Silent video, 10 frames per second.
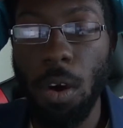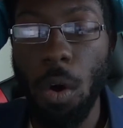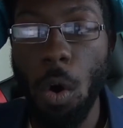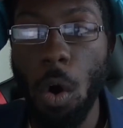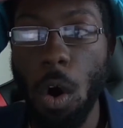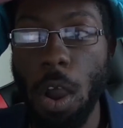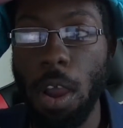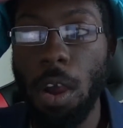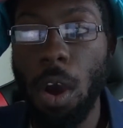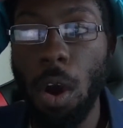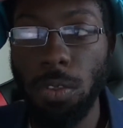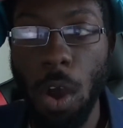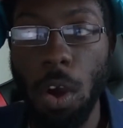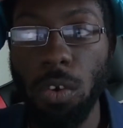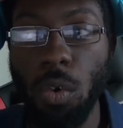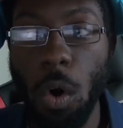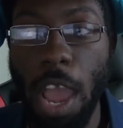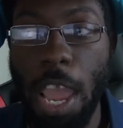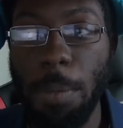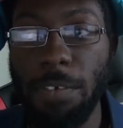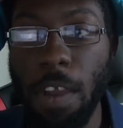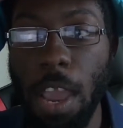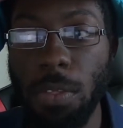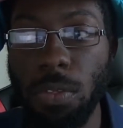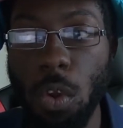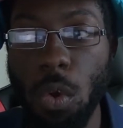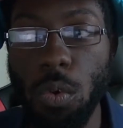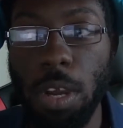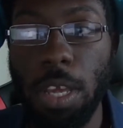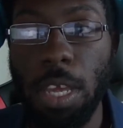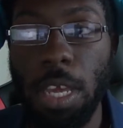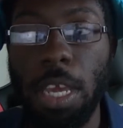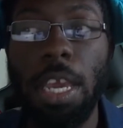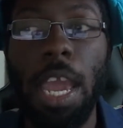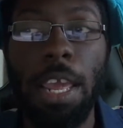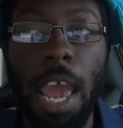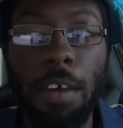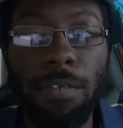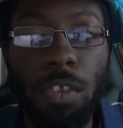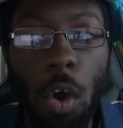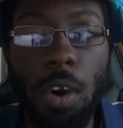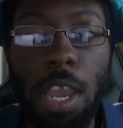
or otaku or anime fans do, and have no